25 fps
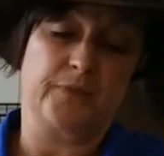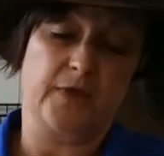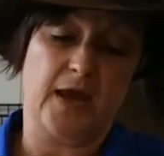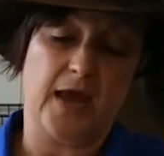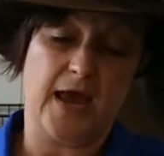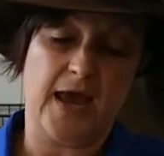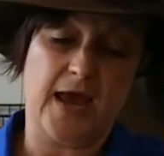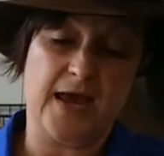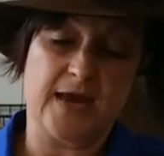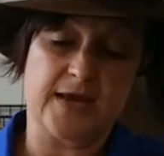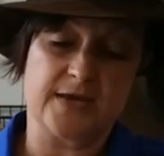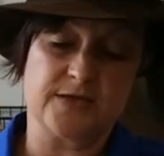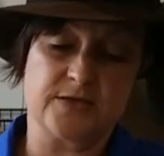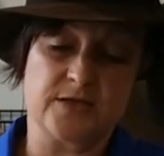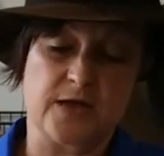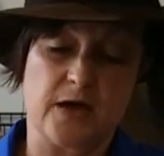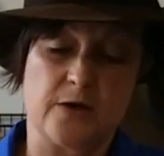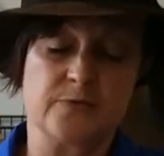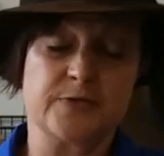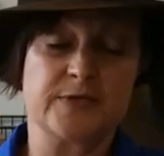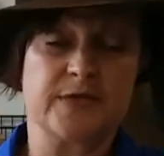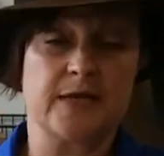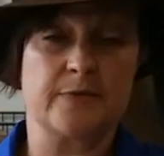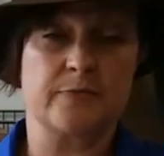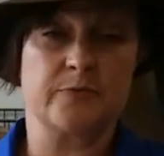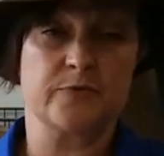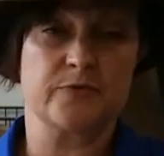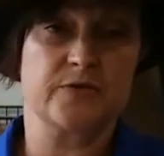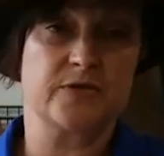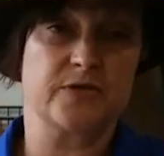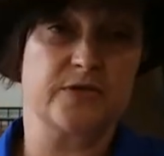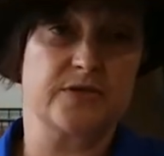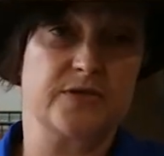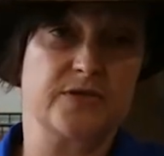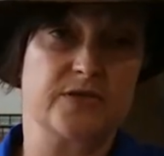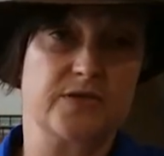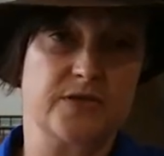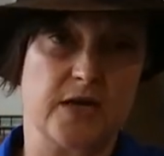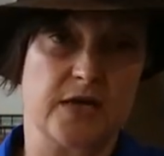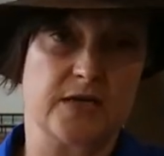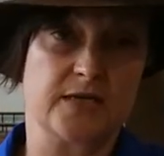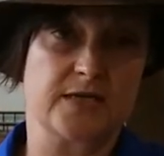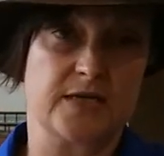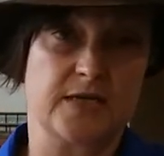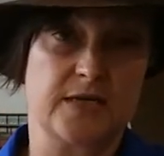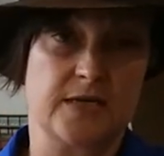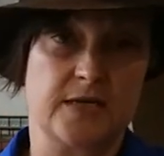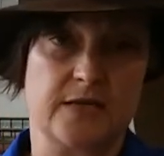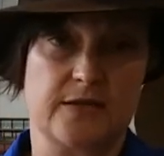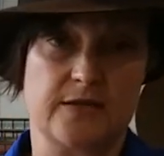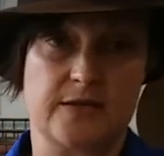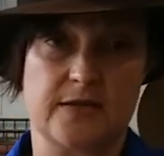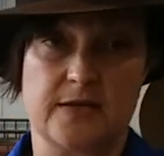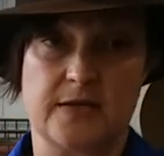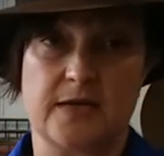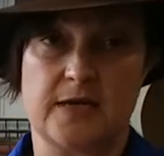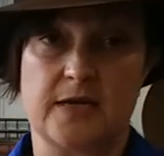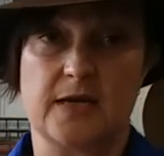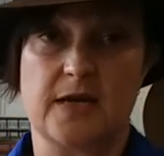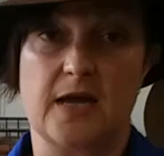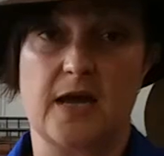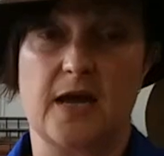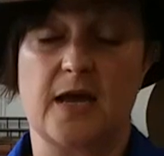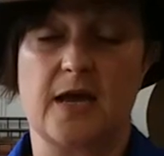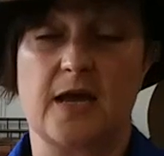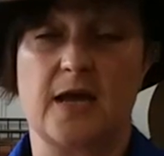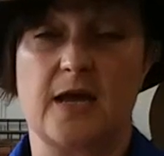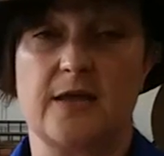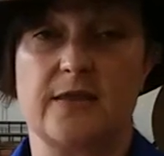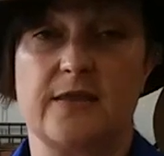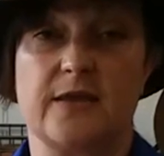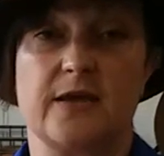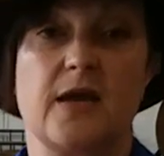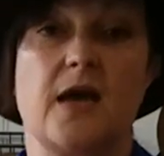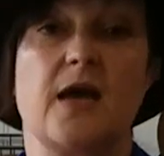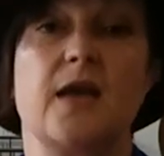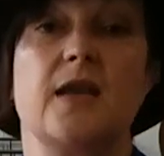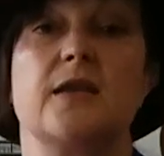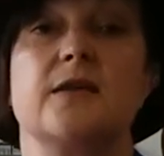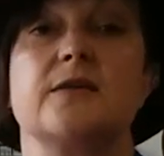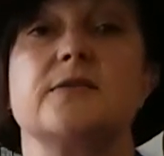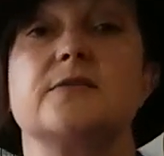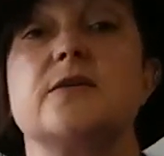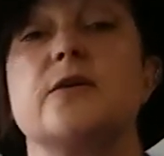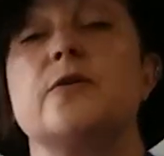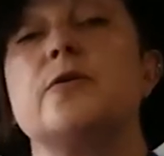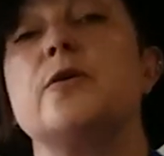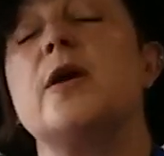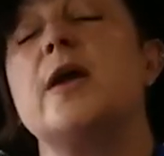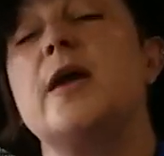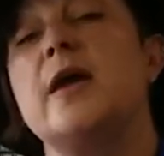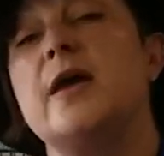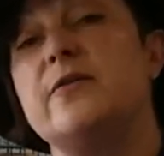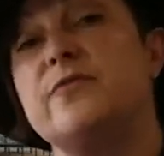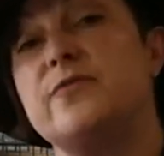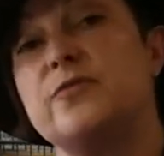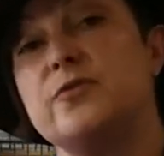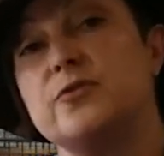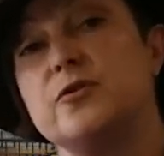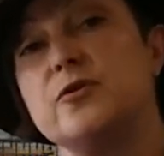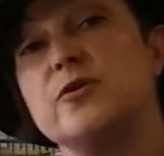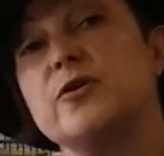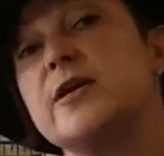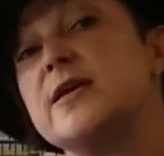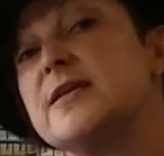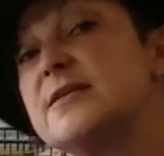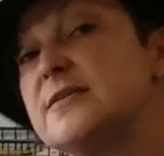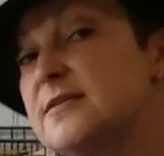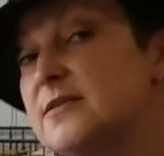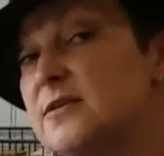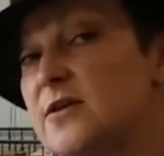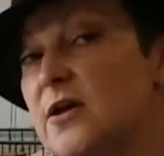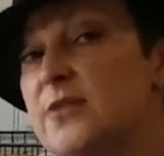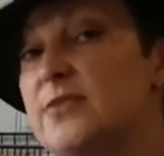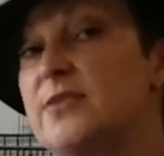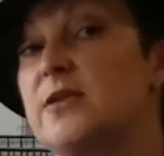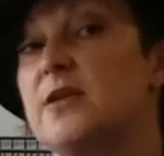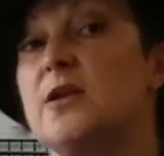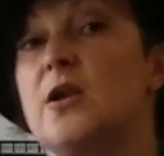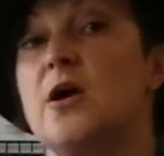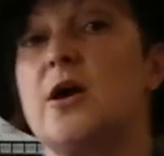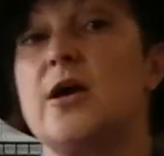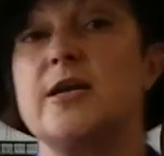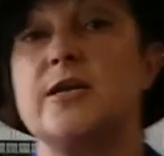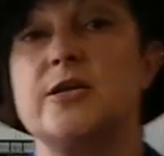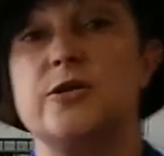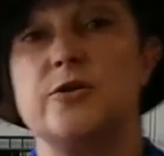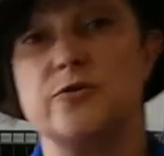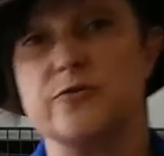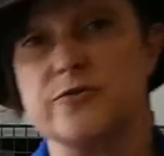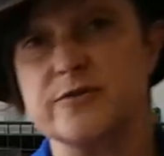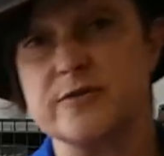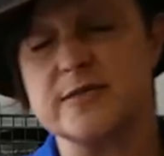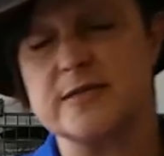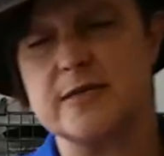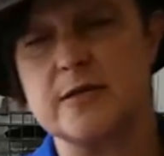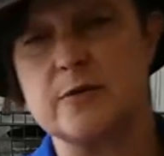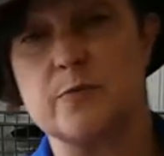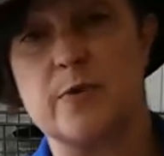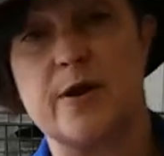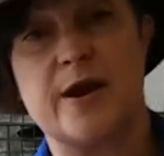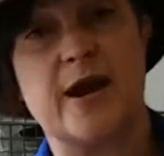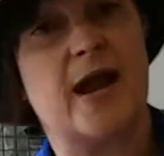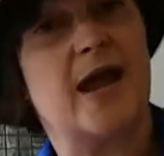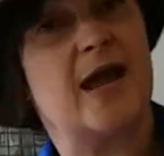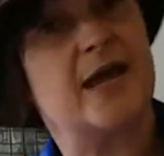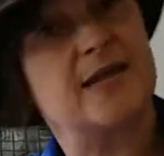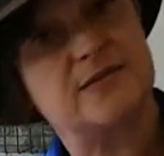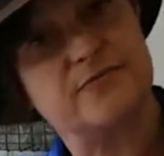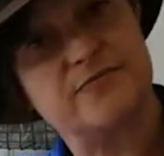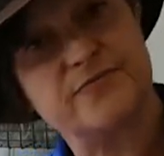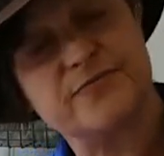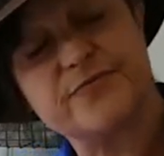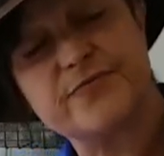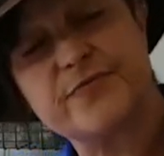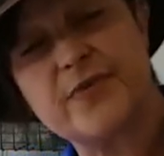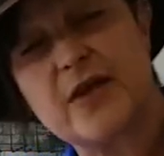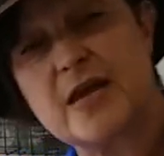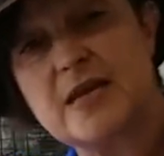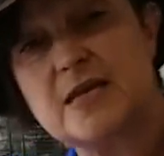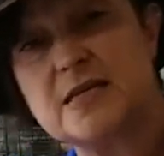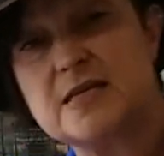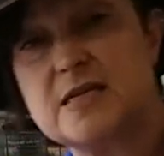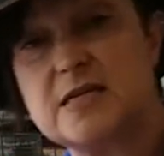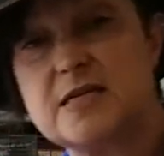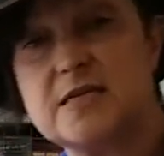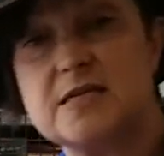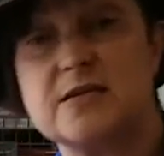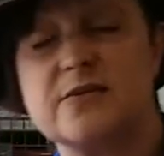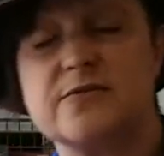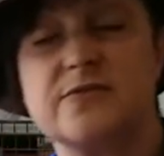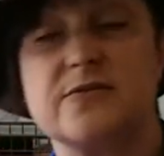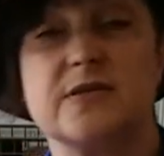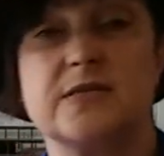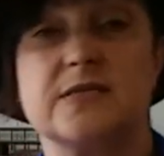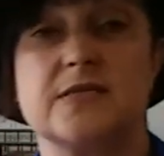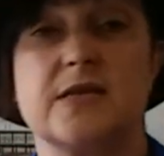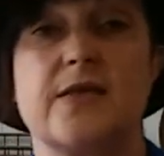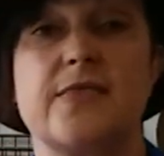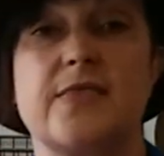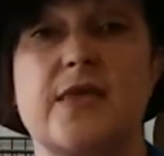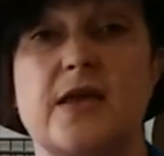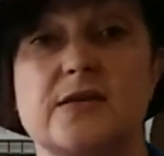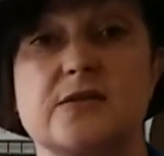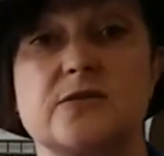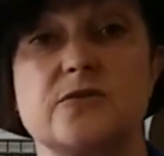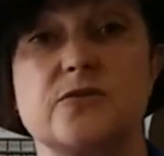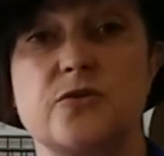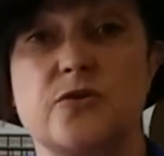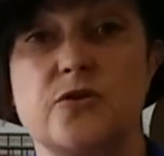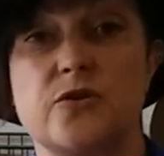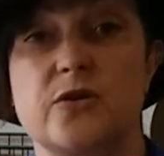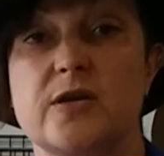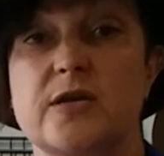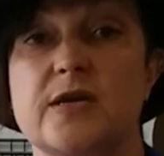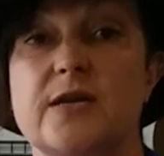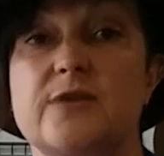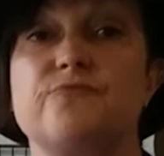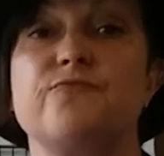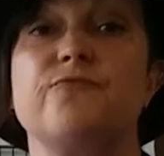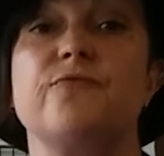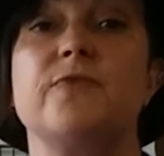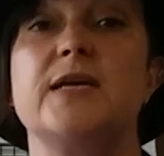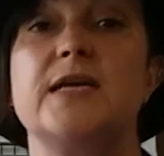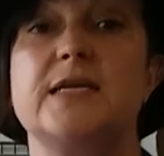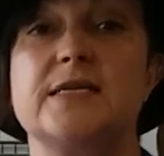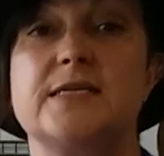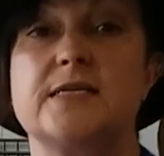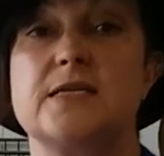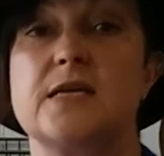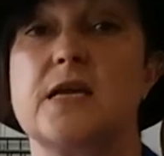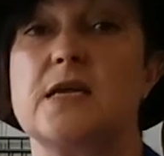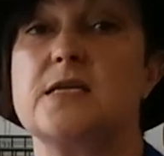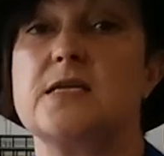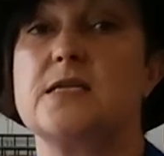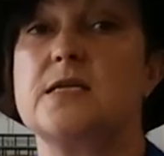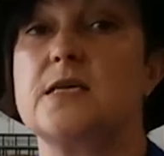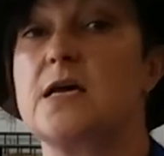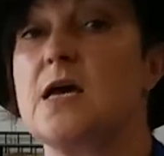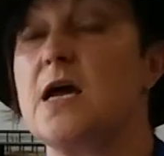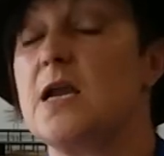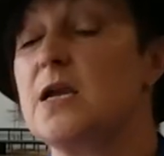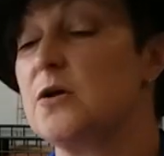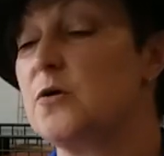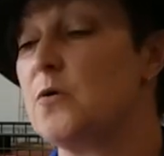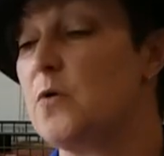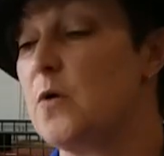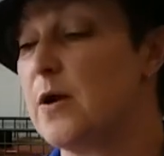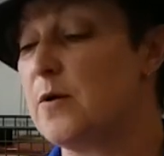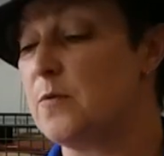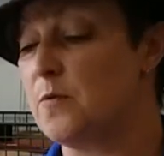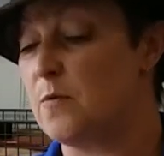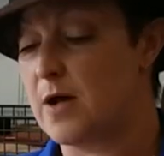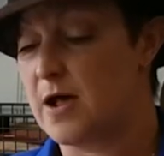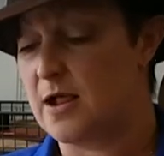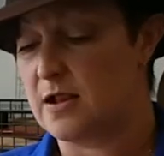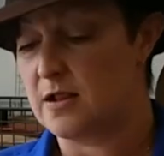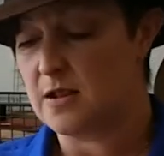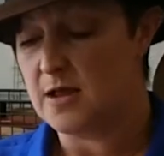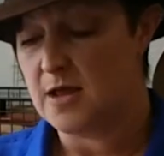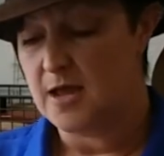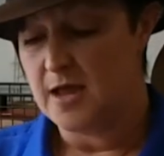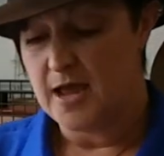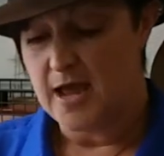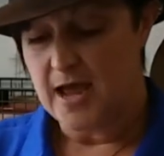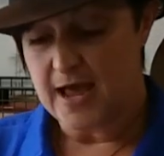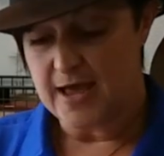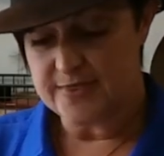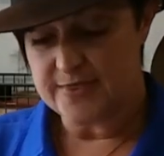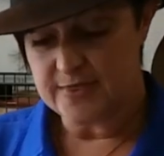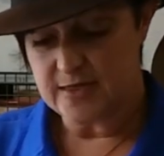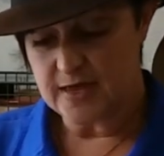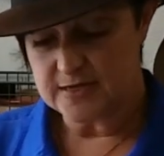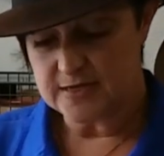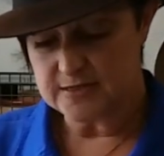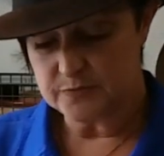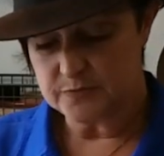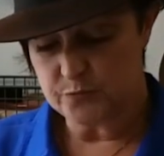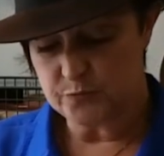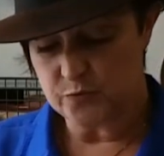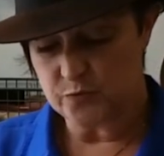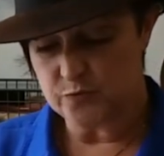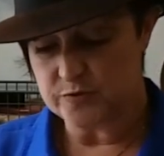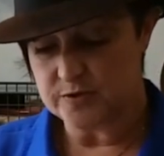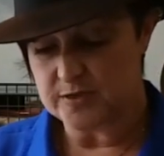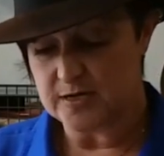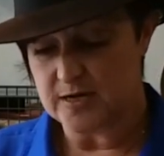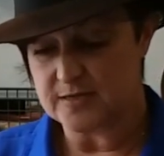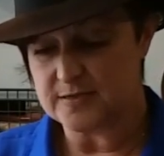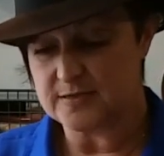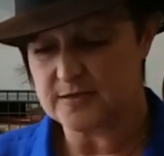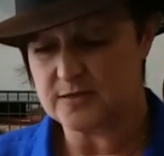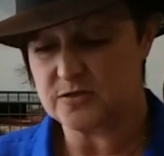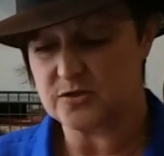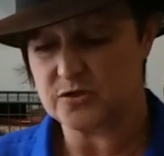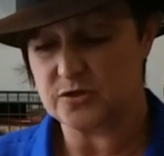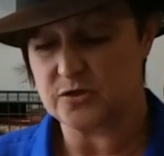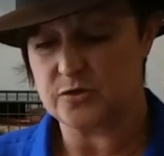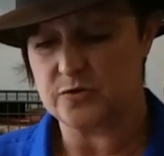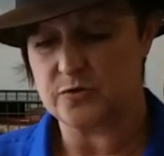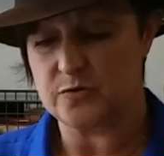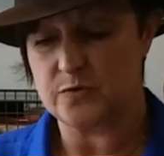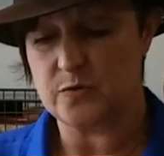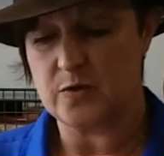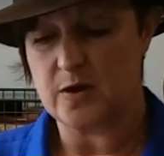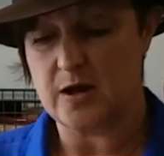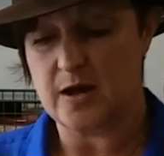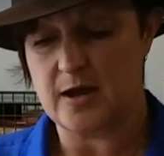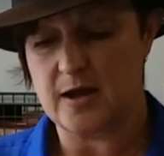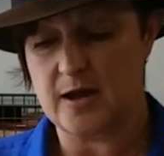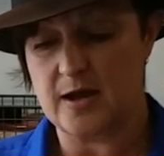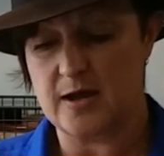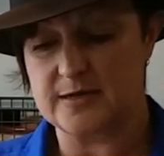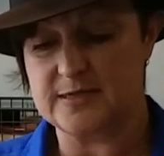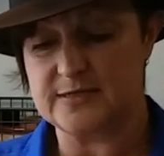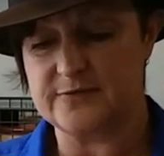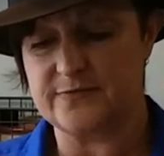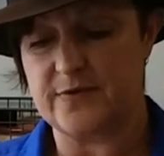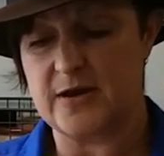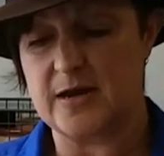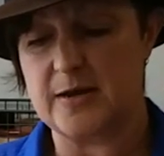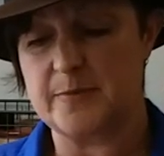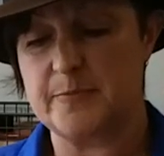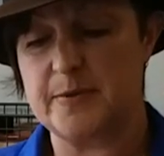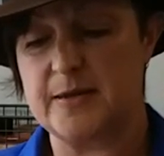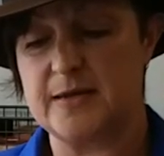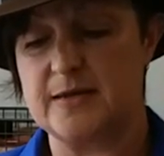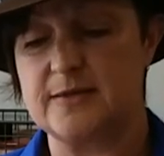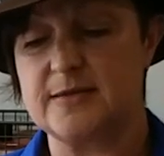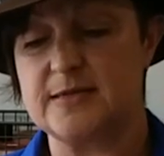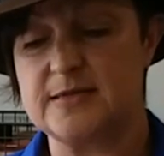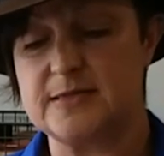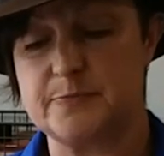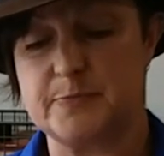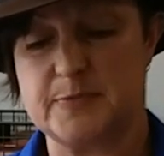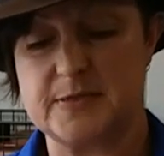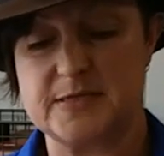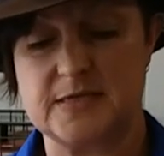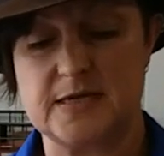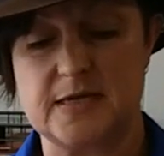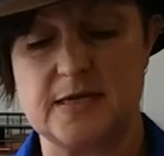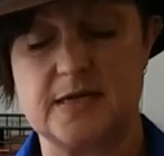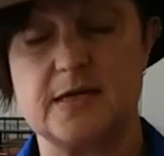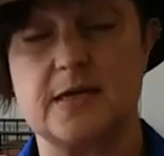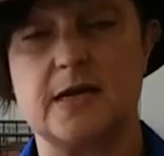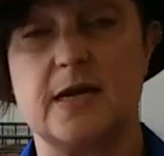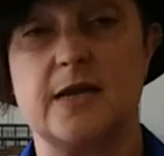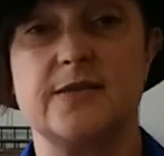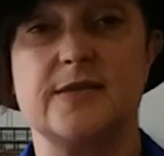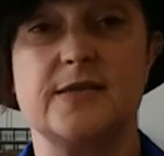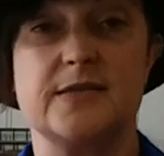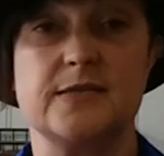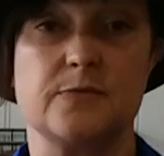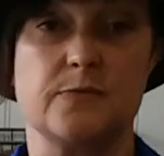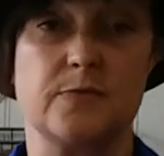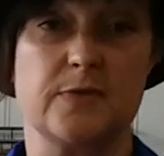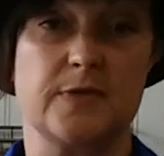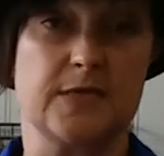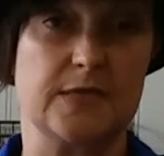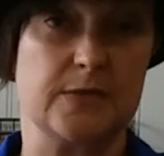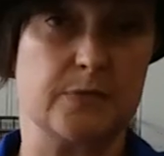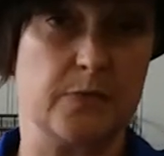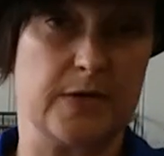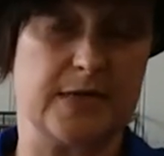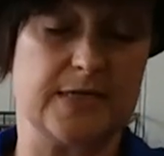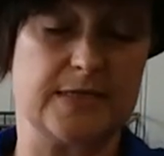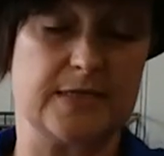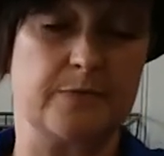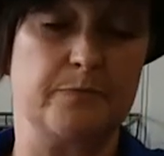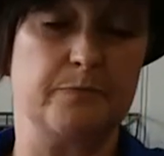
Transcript: And I was able to study the colour. So if you look inside the liner you'll see where it hasn't faded and things like that, so you can really study the colour quite well. And that's brought us to developing this particular, this one is